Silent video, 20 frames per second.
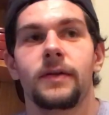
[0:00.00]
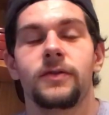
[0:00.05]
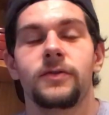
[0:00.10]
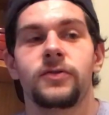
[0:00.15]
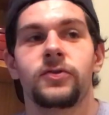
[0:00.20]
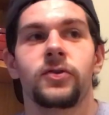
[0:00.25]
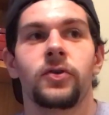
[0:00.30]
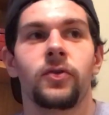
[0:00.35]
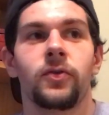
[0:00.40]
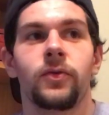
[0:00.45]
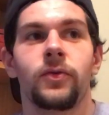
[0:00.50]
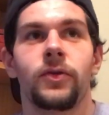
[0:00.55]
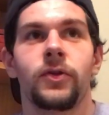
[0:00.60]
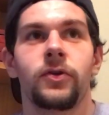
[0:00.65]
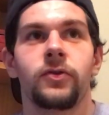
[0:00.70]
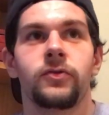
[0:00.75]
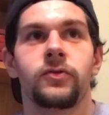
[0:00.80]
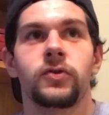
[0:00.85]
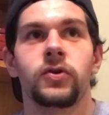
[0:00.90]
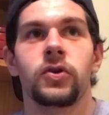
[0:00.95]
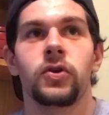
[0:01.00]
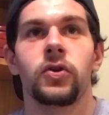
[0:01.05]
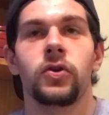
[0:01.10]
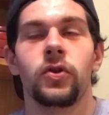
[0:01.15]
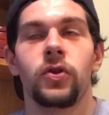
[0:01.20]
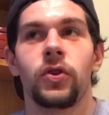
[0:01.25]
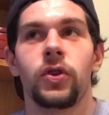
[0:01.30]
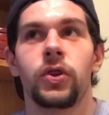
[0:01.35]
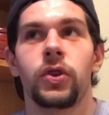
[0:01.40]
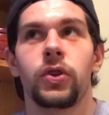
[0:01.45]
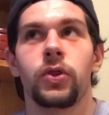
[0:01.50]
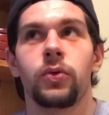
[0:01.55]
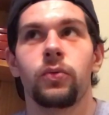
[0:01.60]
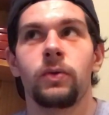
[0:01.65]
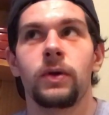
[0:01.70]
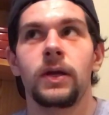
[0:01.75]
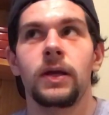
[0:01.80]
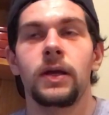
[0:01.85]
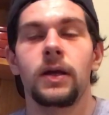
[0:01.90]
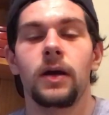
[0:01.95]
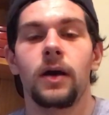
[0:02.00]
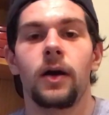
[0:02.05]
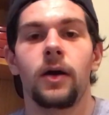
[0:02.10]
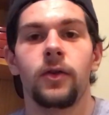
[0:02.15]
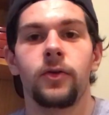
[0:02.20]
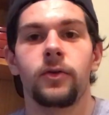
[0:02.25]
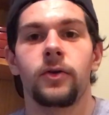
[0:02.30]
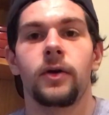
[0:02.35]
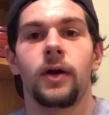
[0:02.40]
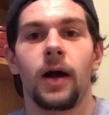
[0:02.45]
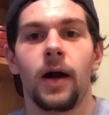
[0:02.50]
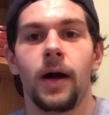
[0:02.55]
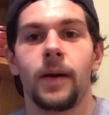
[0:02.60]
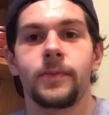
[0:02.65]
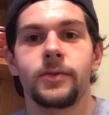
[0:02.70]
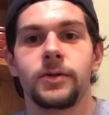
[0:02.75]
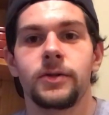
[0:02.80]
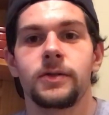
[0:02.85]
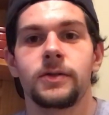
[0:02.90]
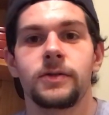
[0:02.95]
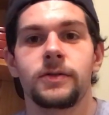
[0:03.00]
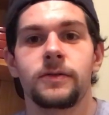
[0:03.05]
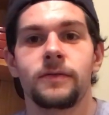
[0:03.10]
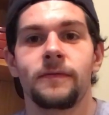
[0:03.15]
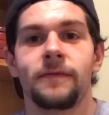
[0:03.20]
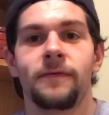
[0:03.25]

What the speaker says: So there's 3 other options